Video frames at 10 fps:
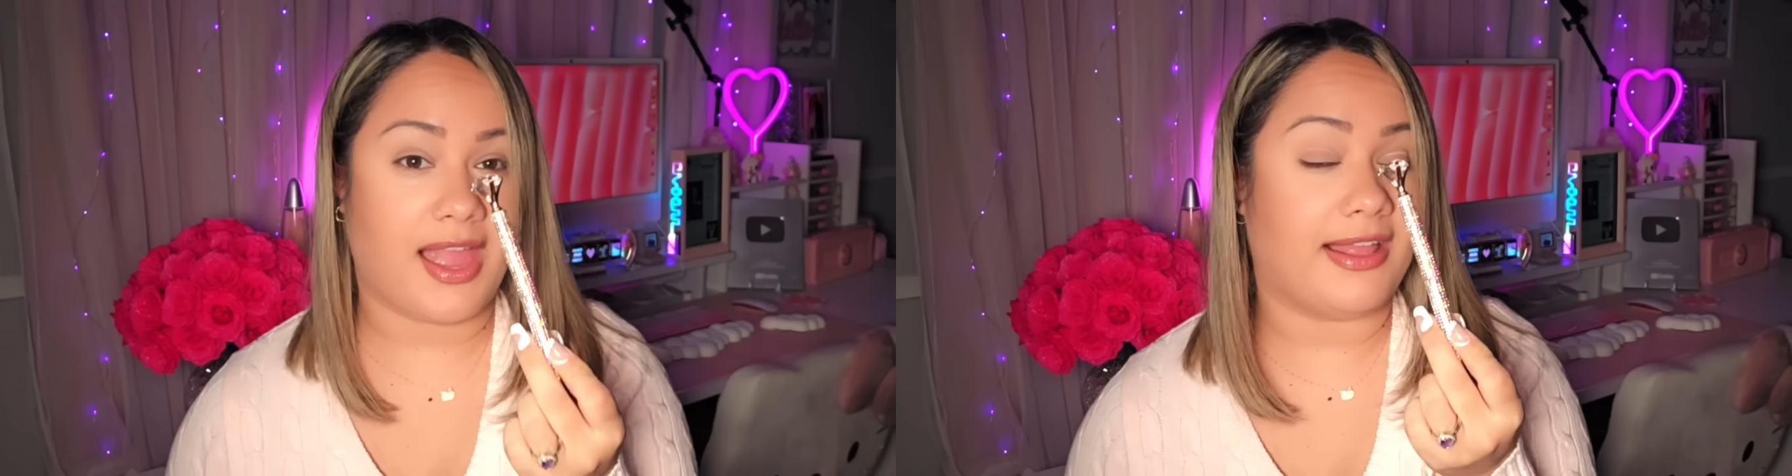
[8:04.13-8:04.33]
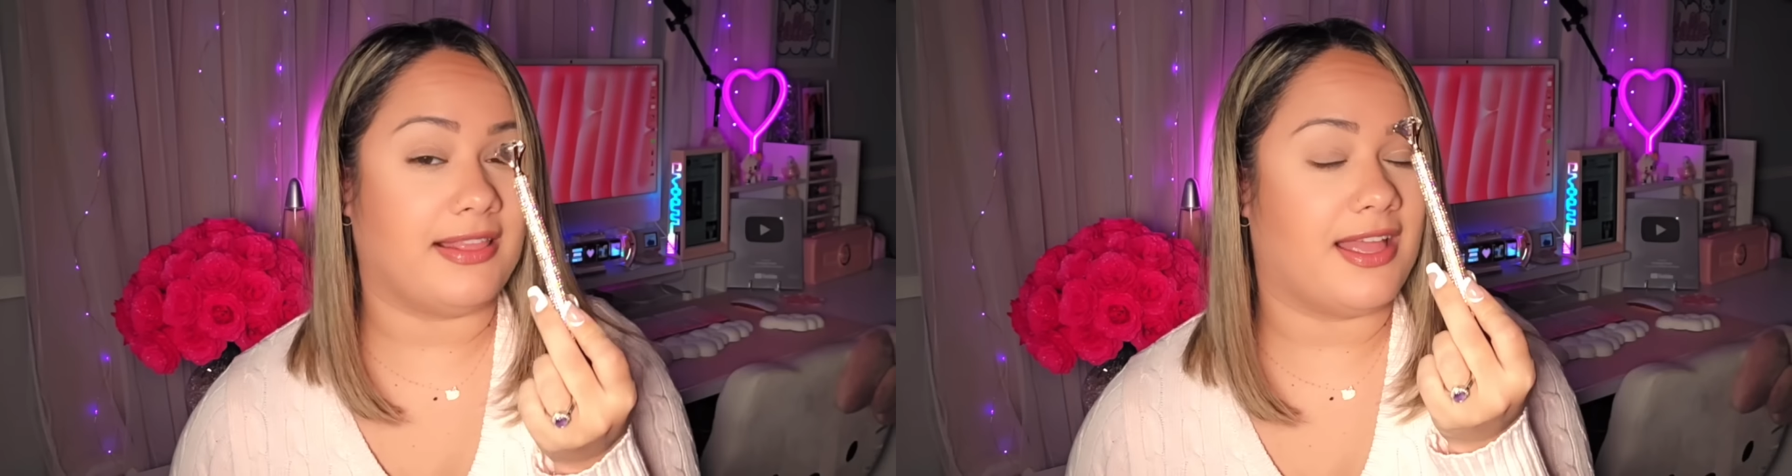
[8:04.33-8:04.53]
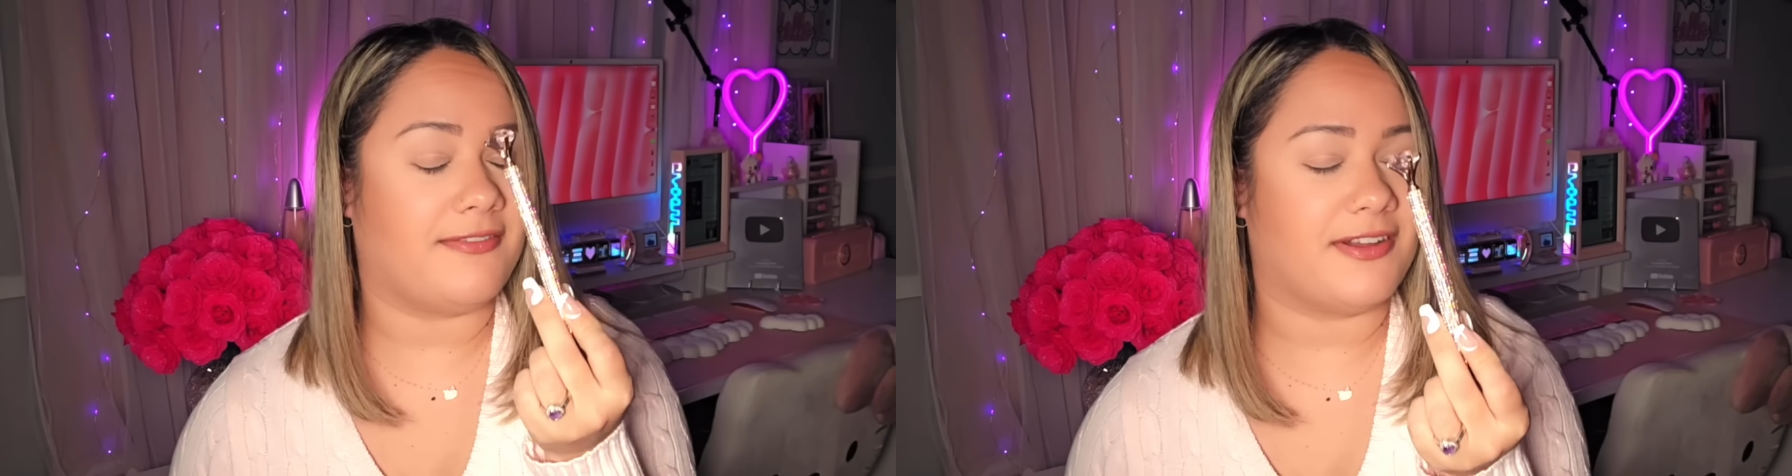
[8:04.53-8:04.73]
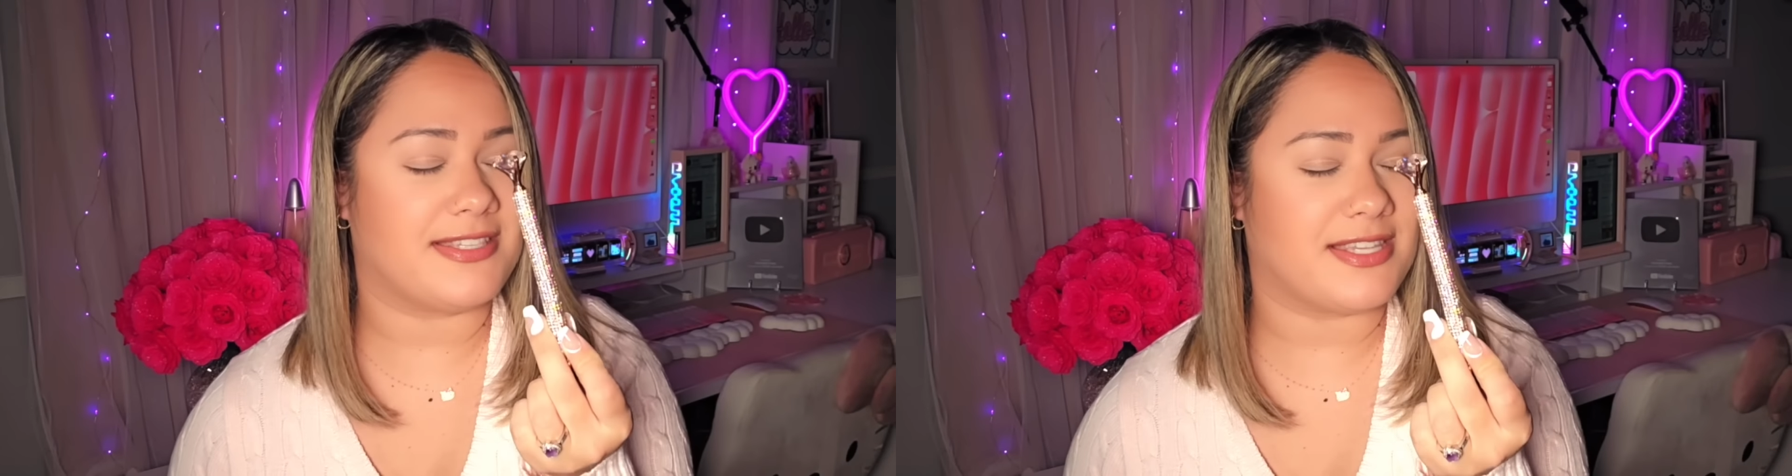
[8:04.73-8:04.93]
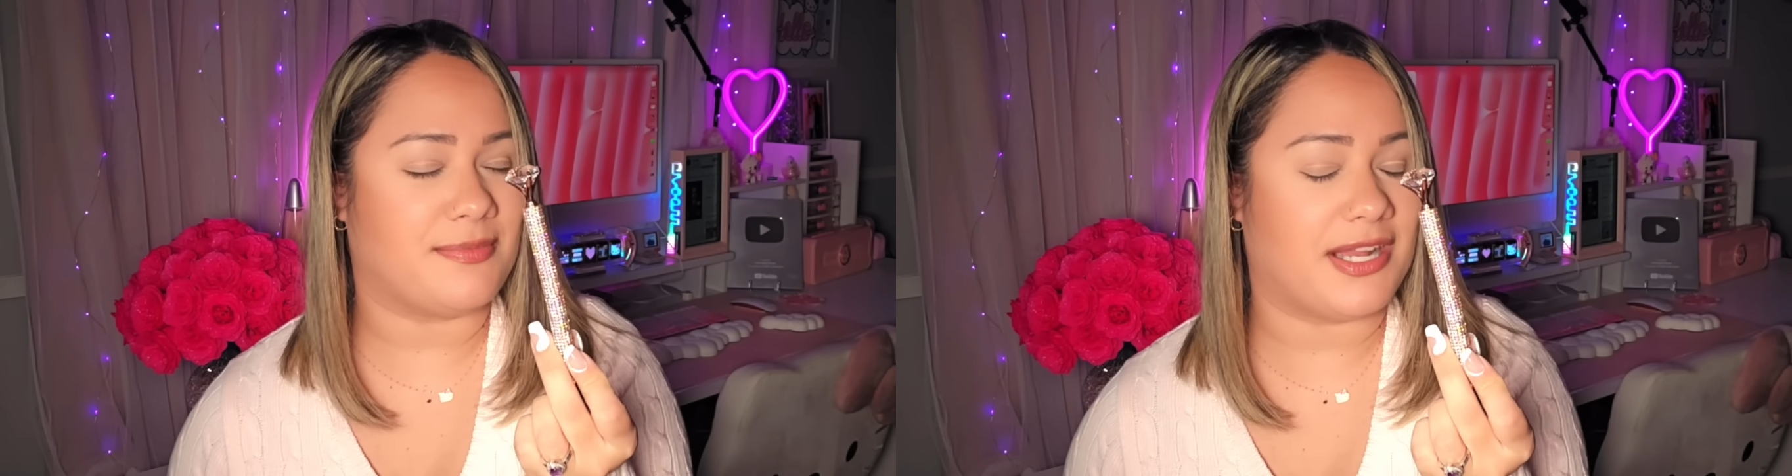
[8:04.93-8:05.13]
love her
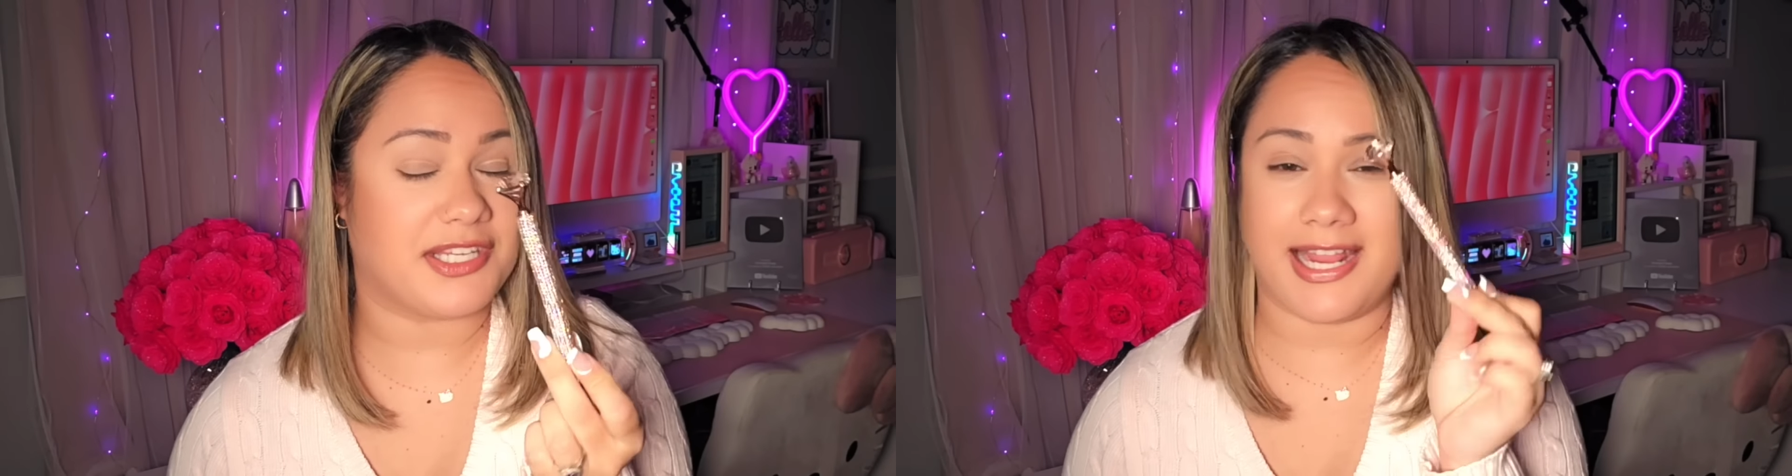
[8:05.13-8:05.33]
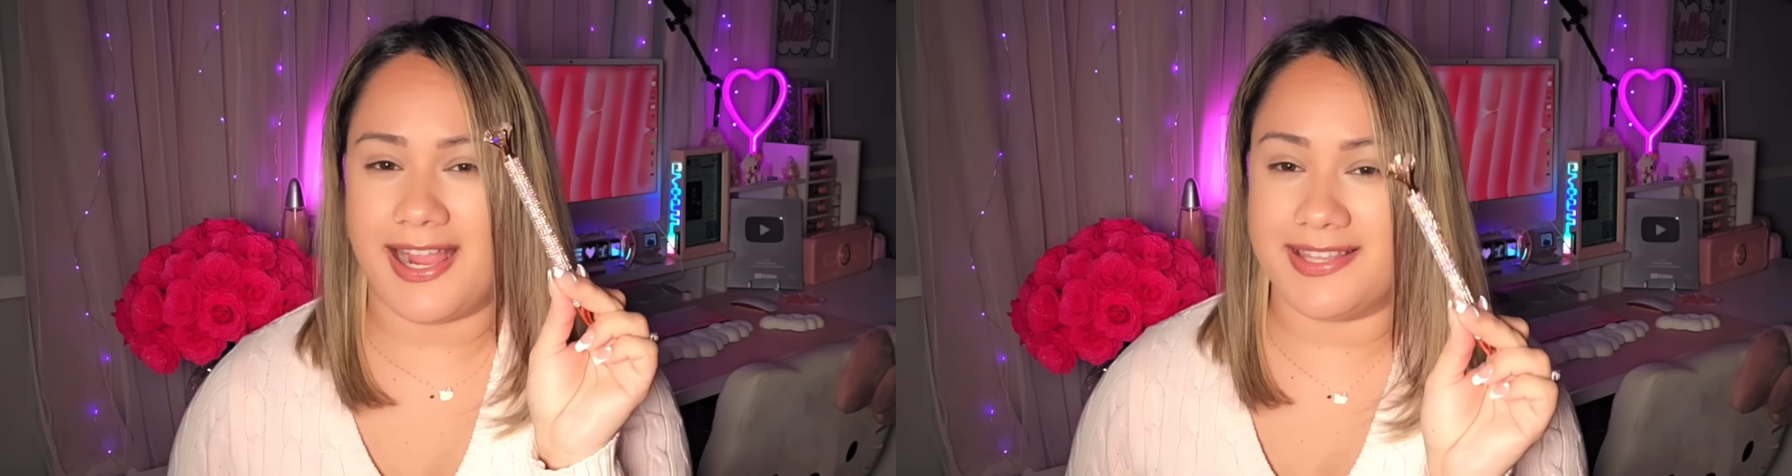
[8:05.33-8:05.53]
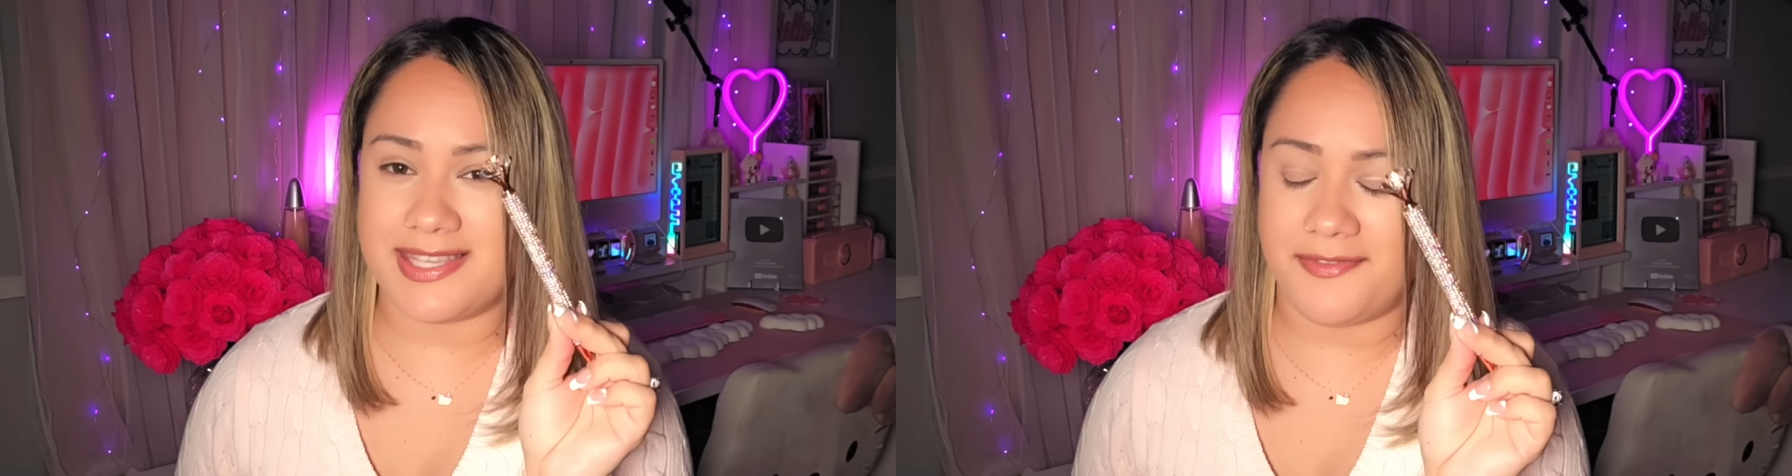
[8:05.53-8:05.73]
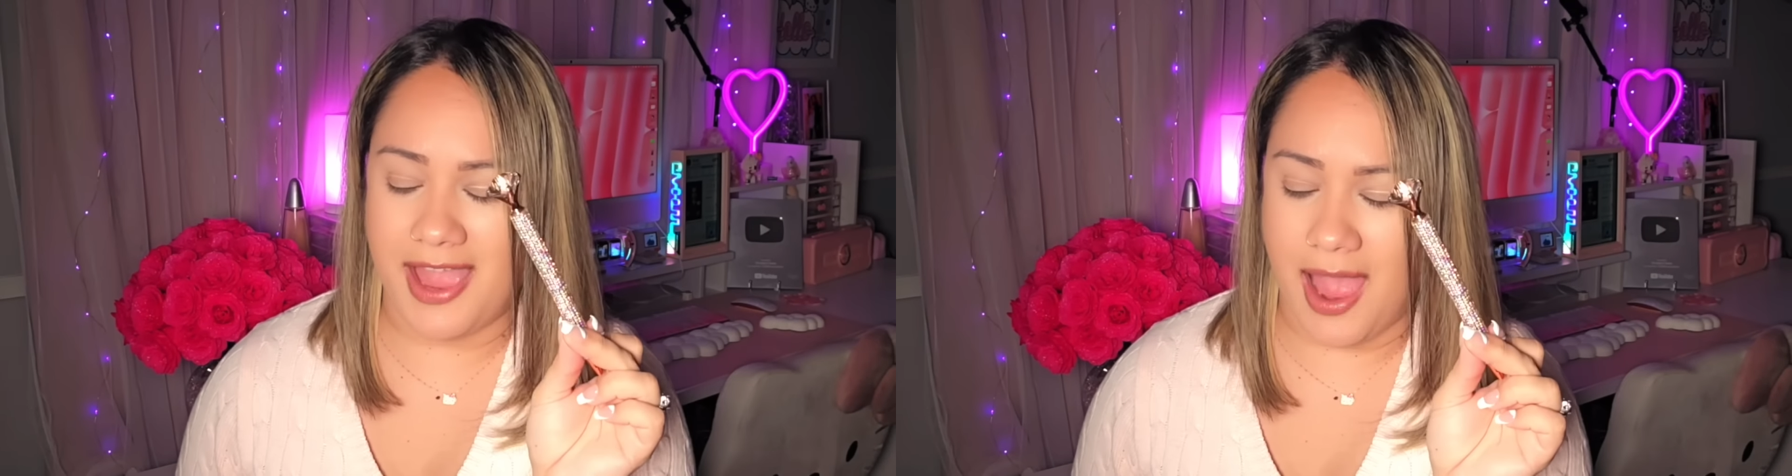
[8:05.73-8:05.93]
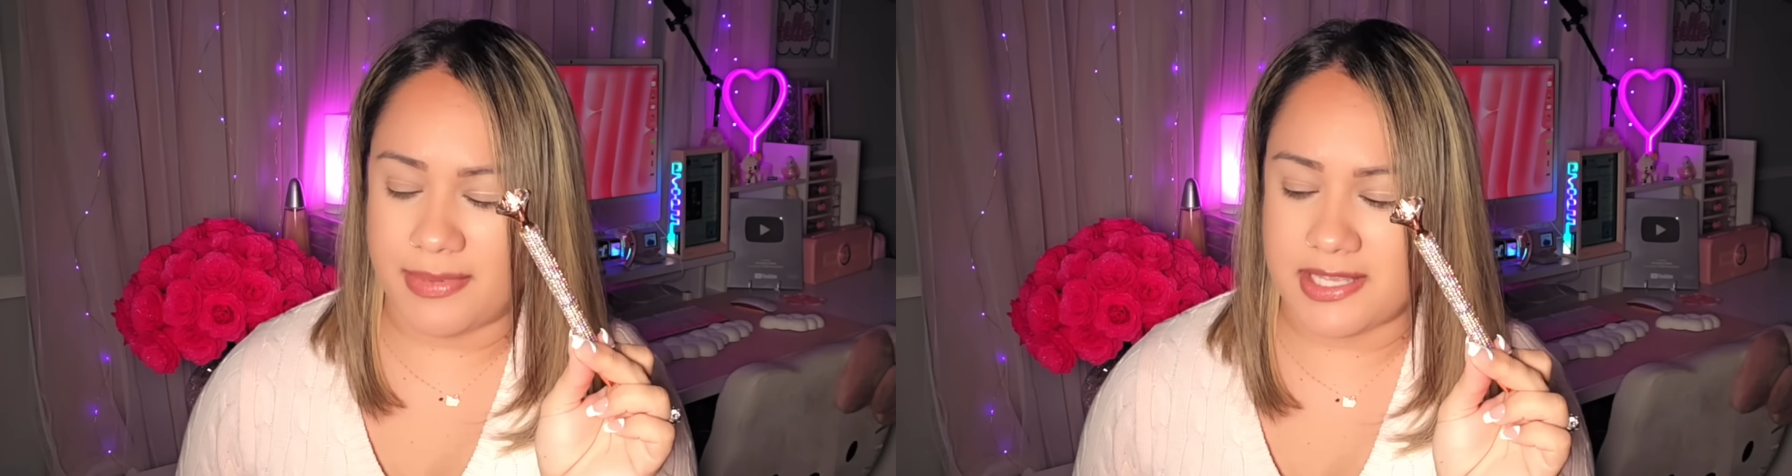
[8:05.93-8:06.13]
so much. I got this off
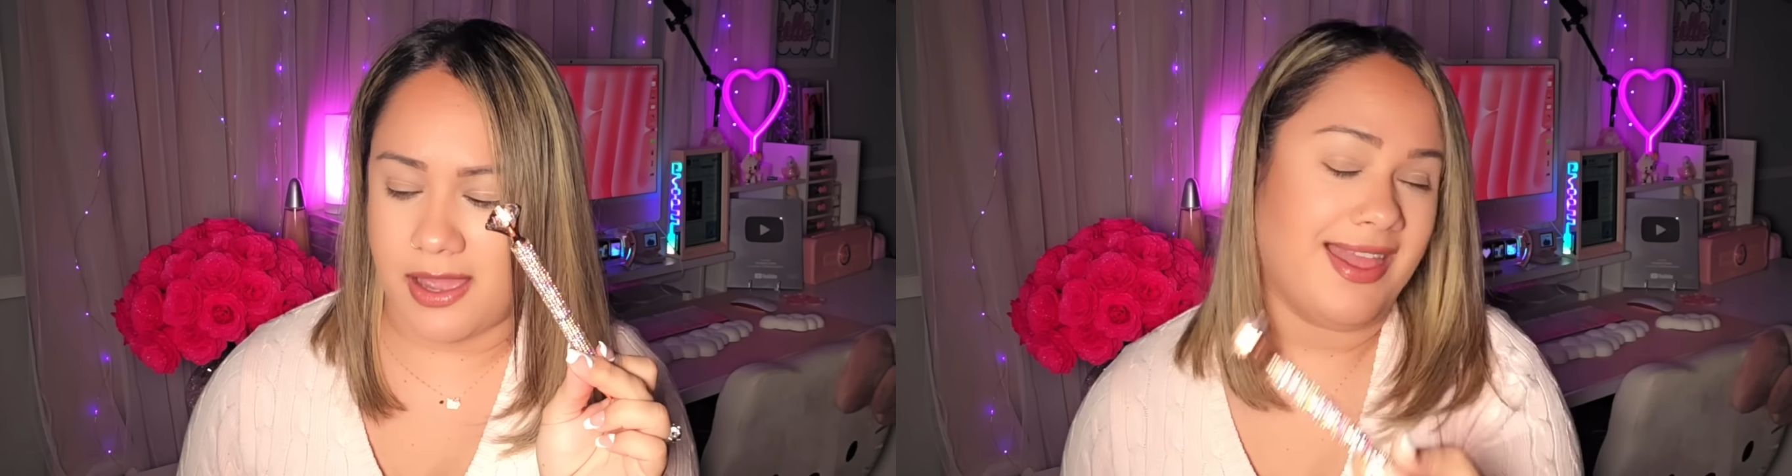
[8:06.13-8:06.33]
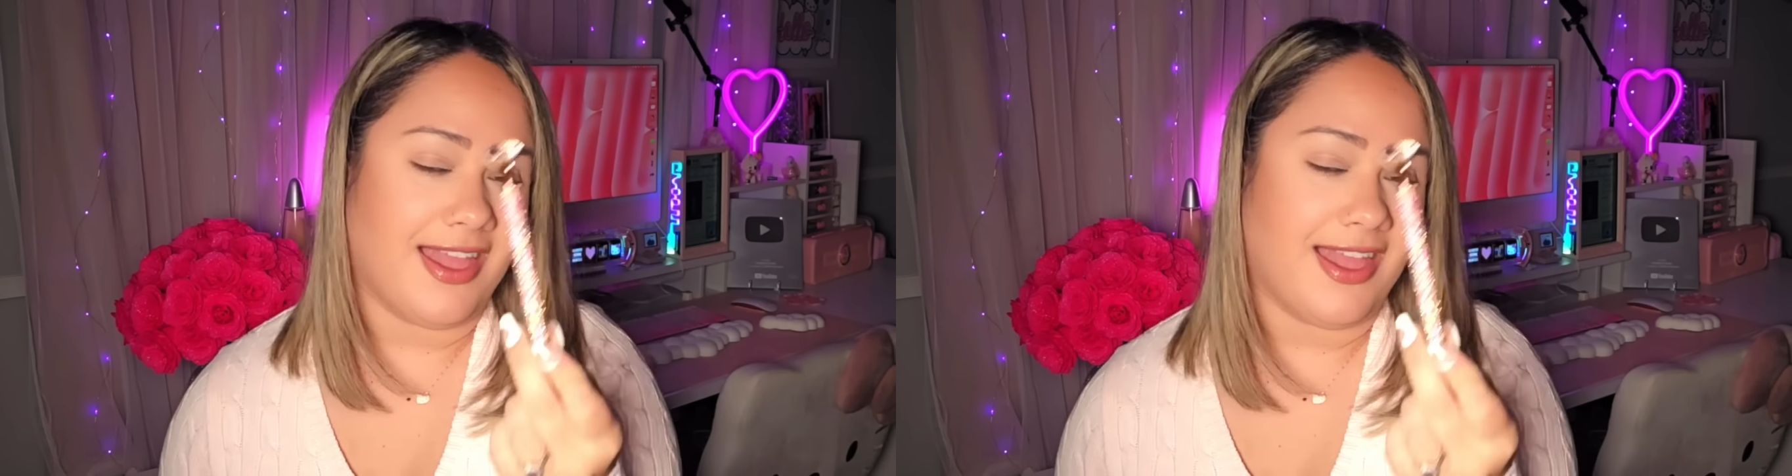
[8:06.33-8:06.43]
of Amazon.